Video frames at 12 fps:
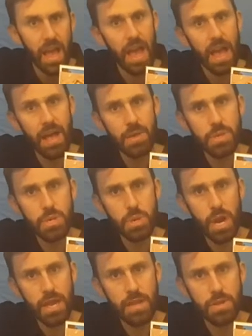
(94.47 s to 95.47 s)
How
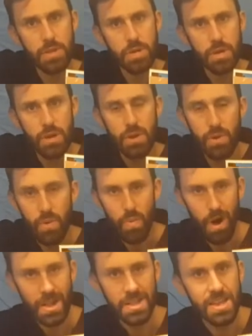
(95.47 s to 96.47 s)
strange.
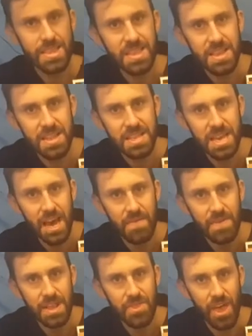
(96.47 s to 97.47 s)
Why do you think it's
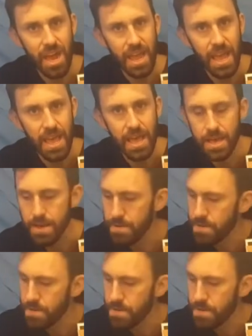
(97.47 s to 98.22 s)
covered in that hair?